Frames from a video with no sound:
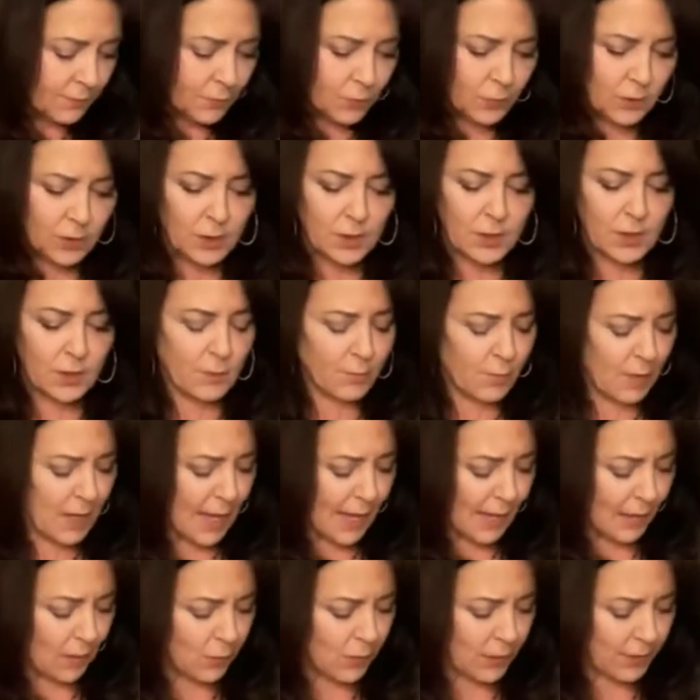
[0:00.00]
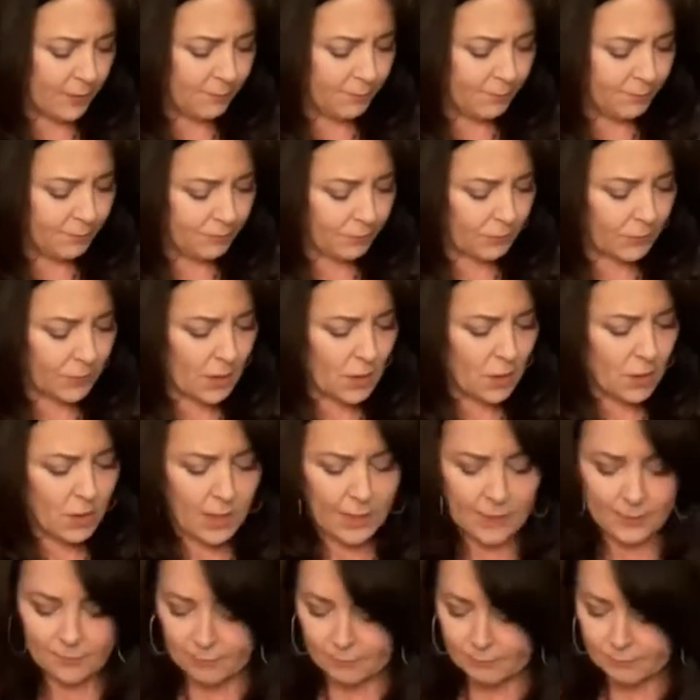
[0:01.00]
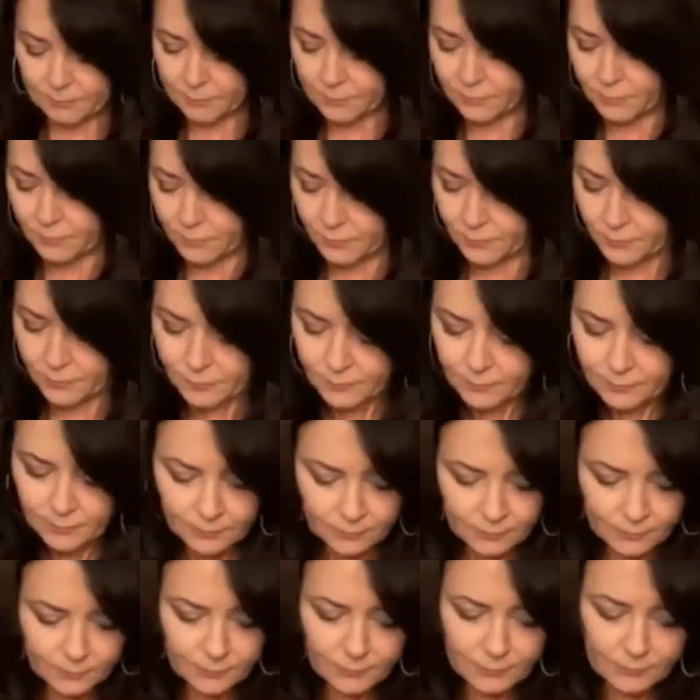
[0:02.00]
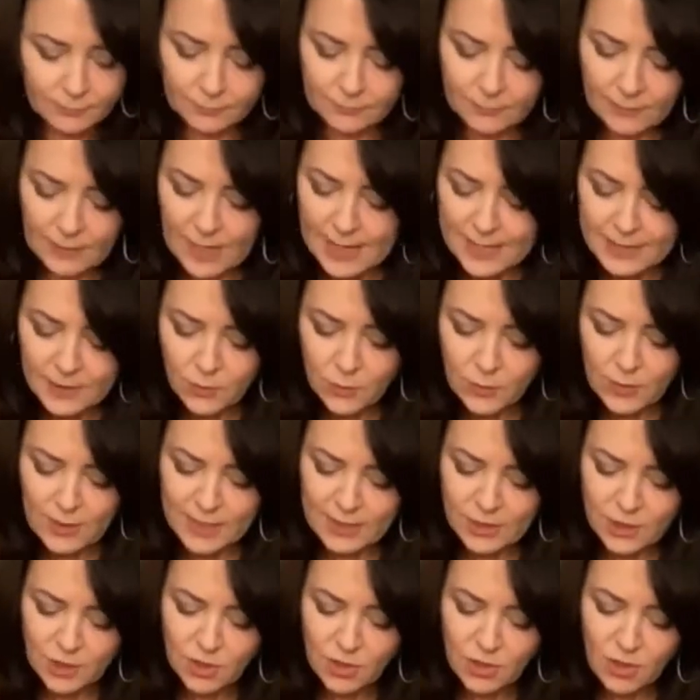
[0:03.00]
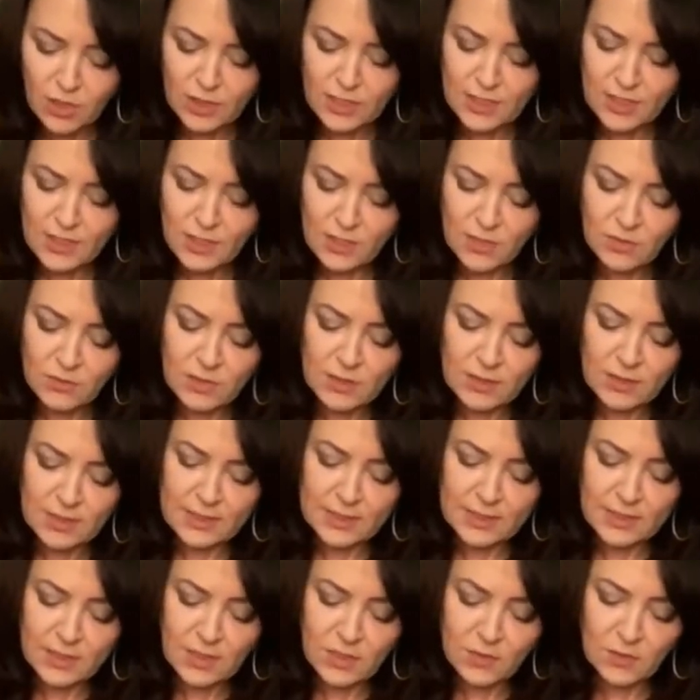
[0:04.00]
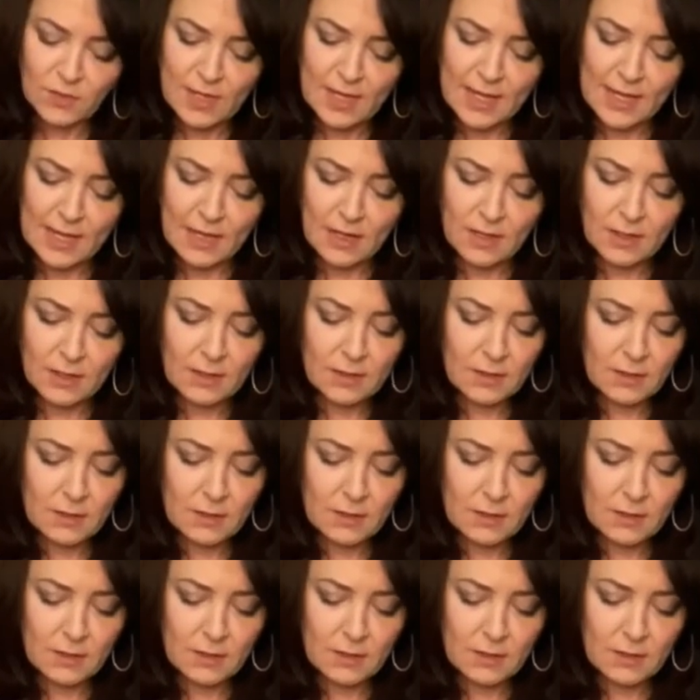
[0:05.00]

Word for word: We're gonna do the black one. All right, that's the one I started on, so let's do that.